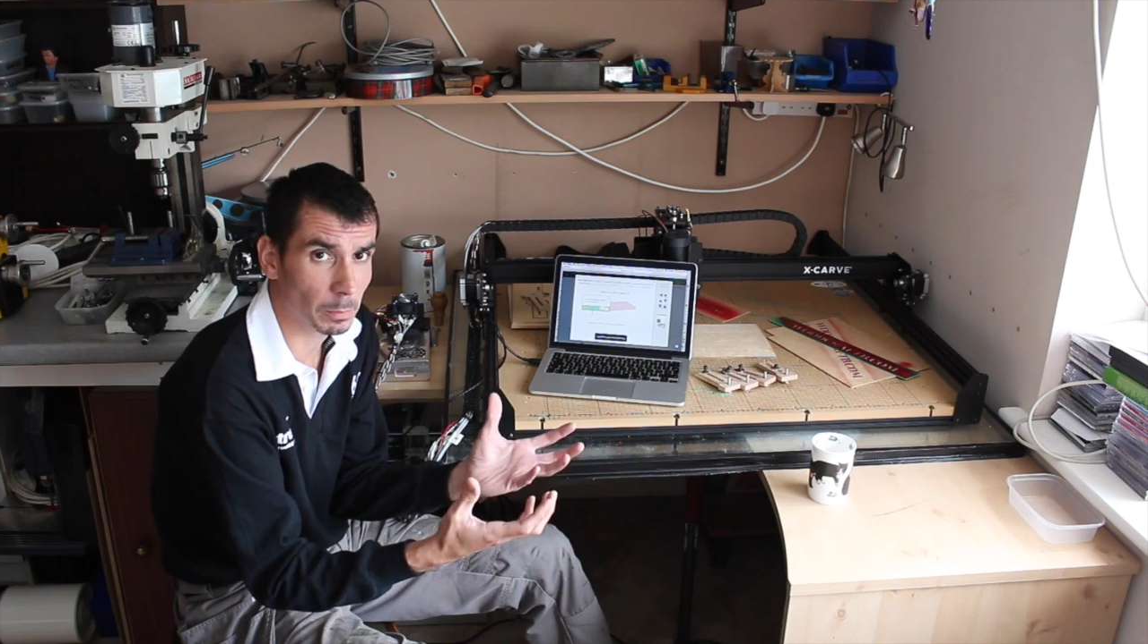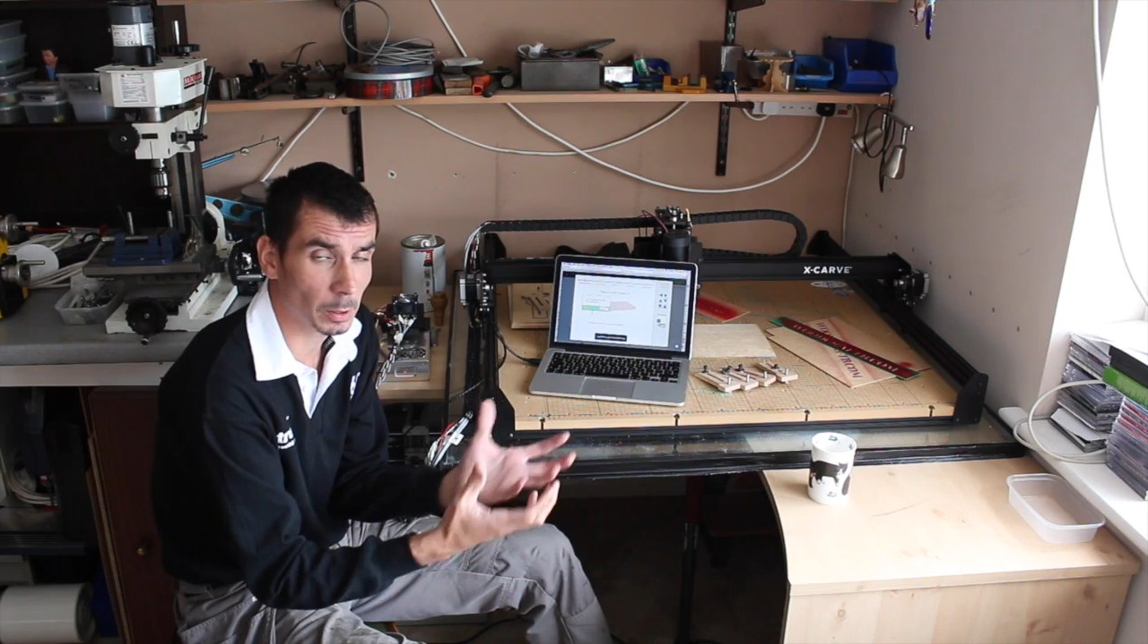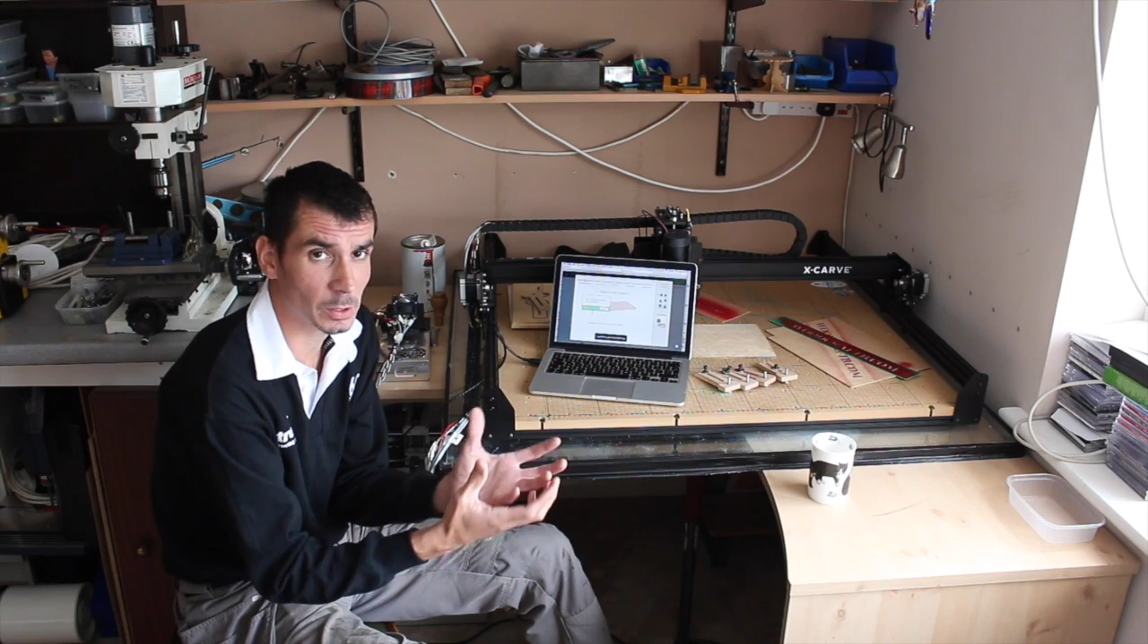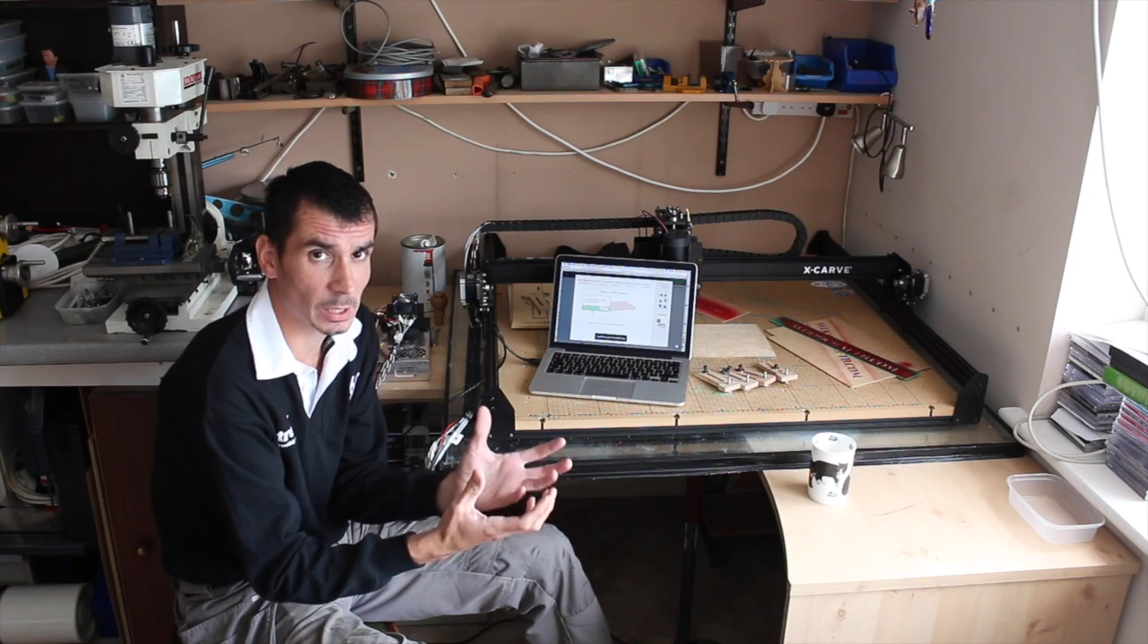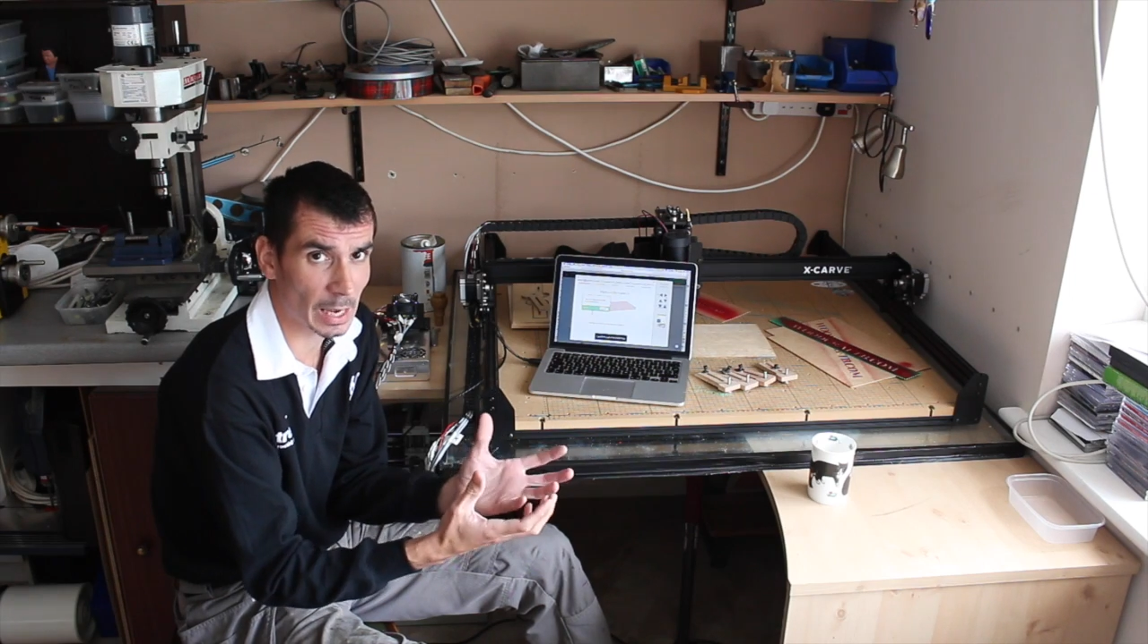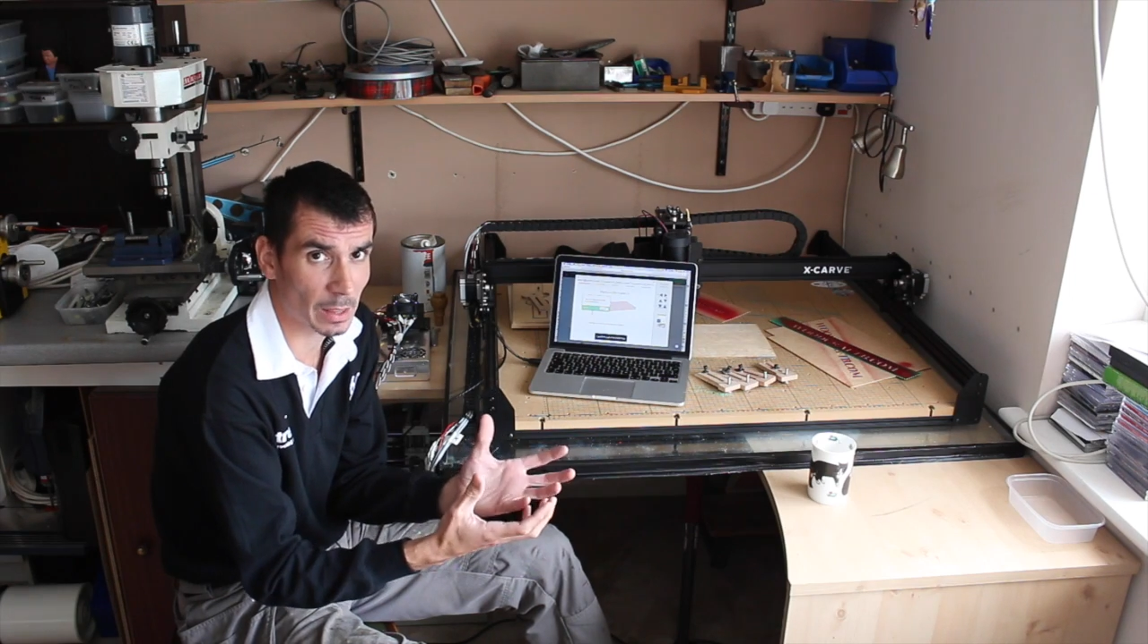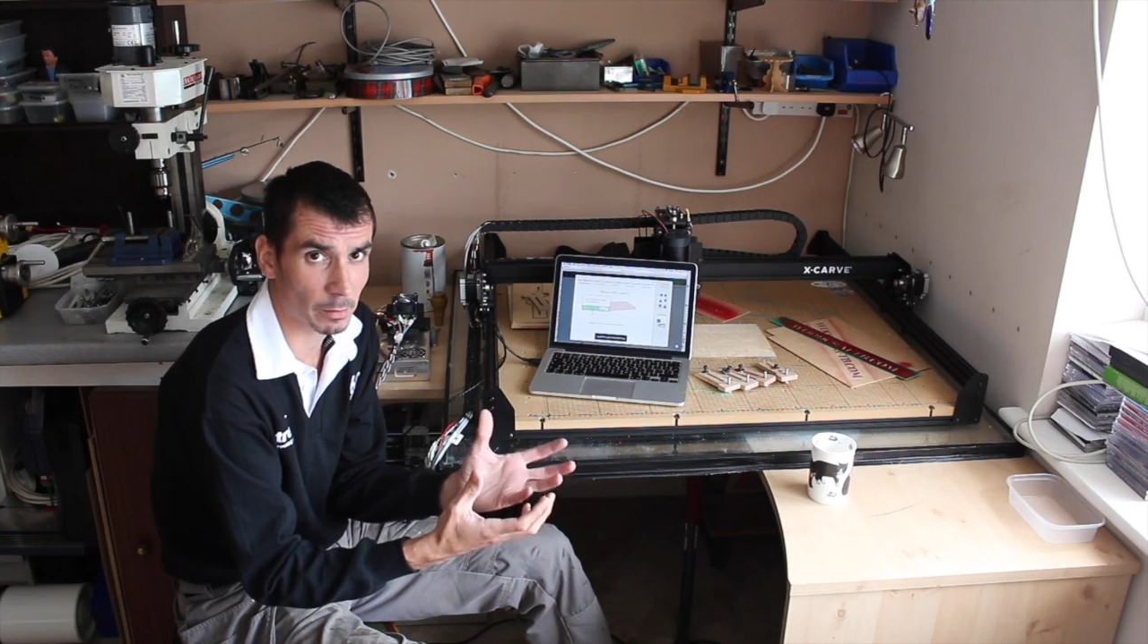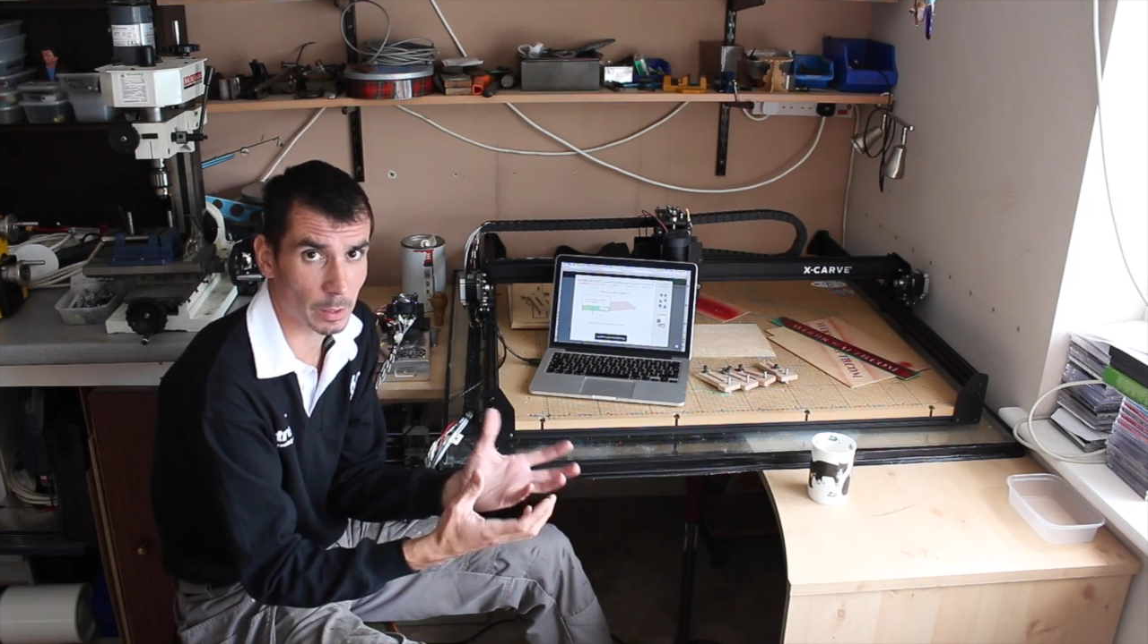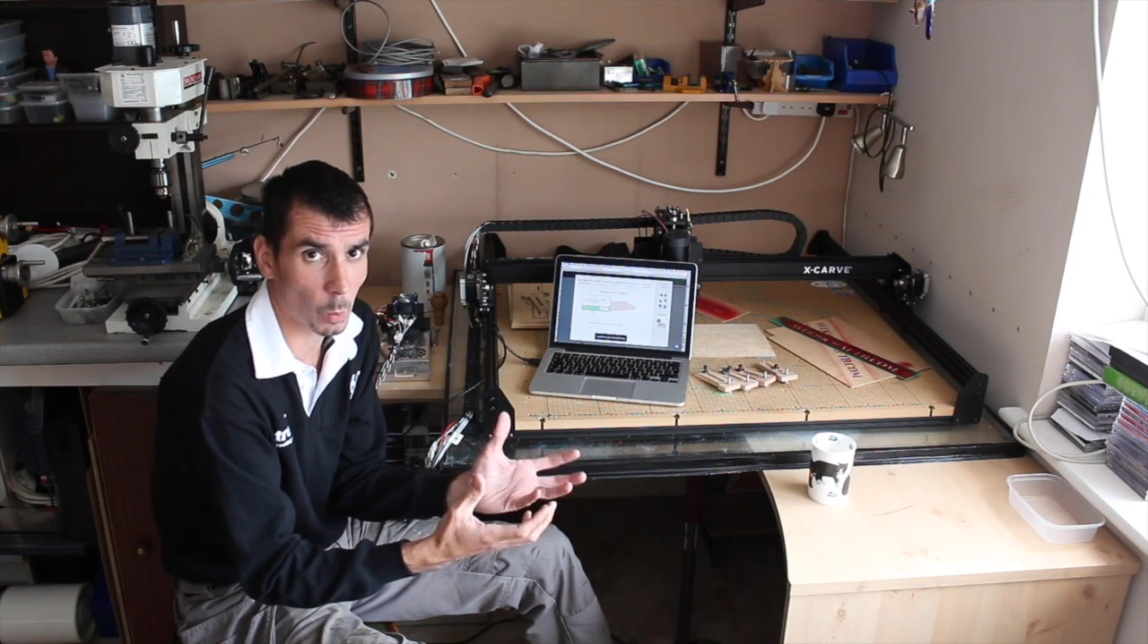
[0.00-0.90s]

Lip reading: put together